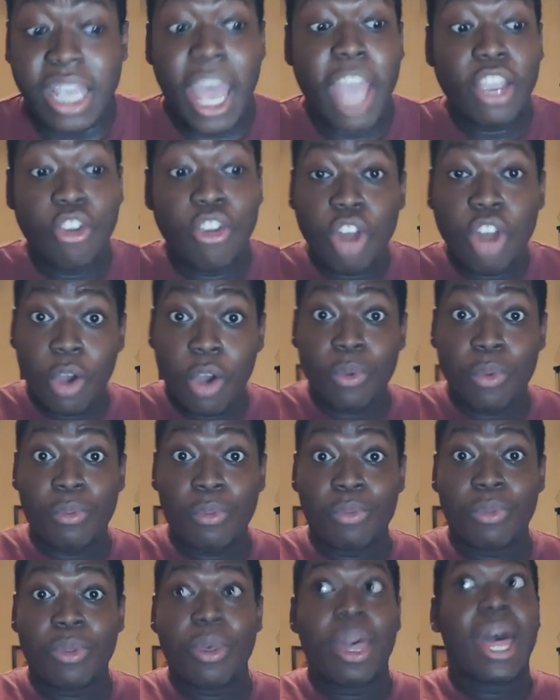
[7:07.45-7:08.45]
And, you know,
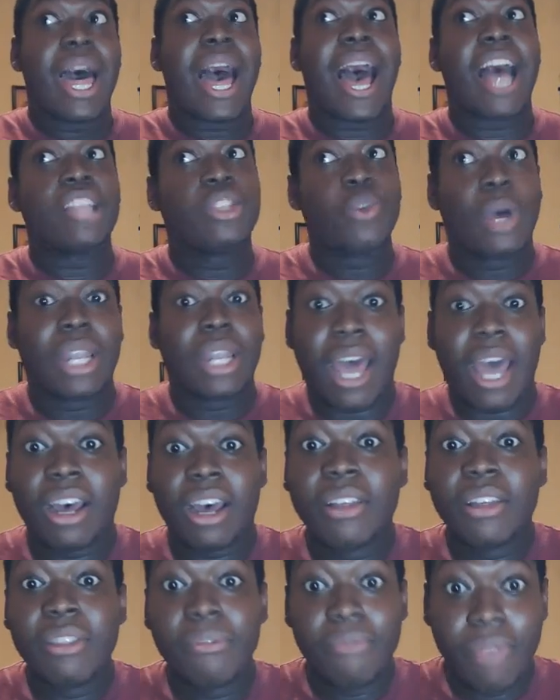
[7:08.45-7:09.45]
I do a lot of
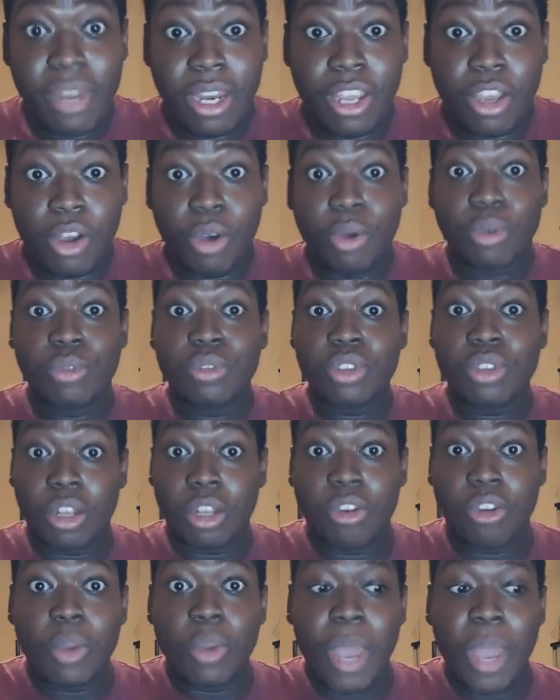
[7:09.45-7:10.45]
other videos
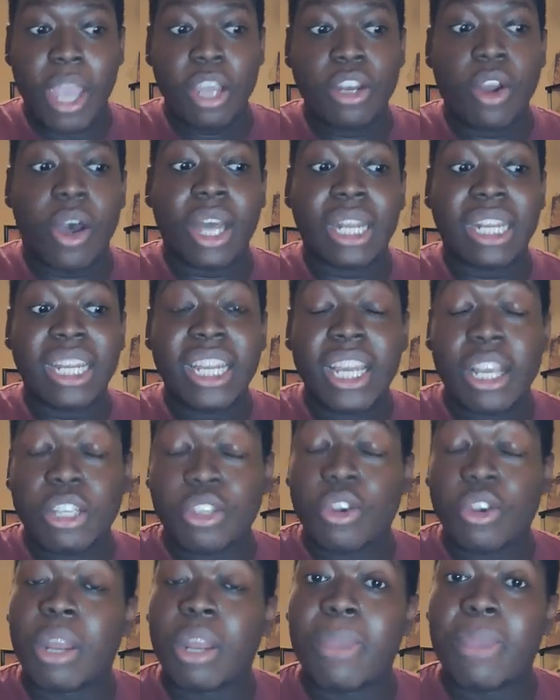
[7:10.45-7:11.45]
along the way. You know, Aaliyah is
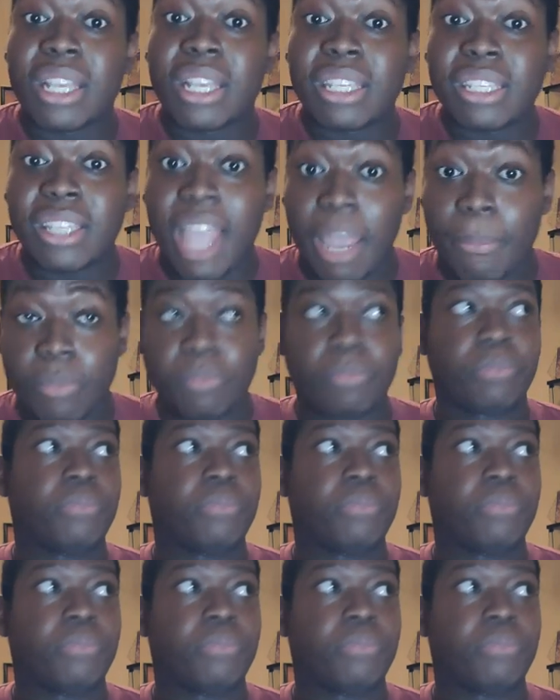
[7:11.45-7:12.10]
going to be a staple.